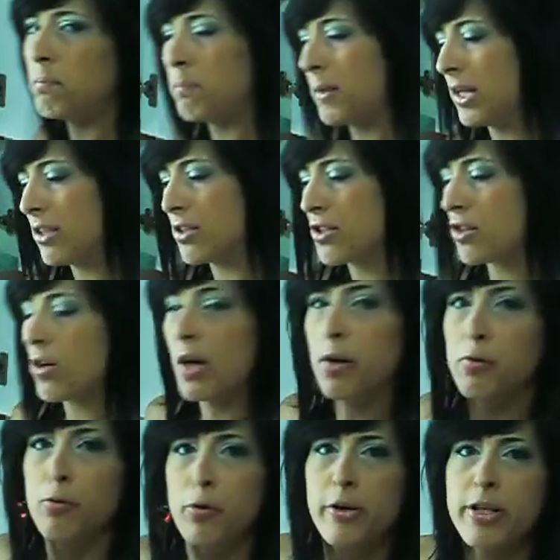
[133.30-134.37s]
Peter's trying
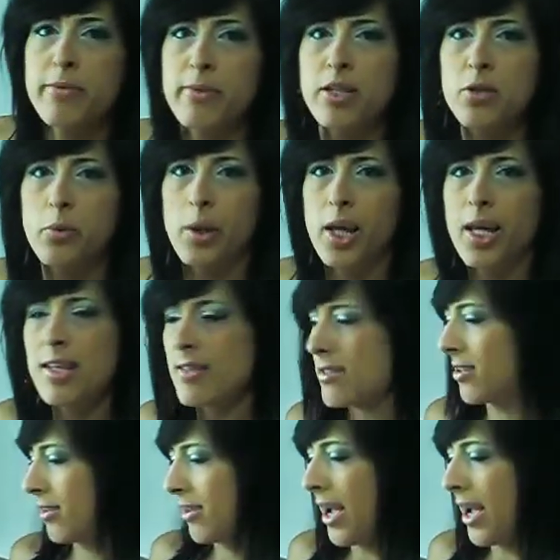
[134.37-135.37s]
to force me to eat.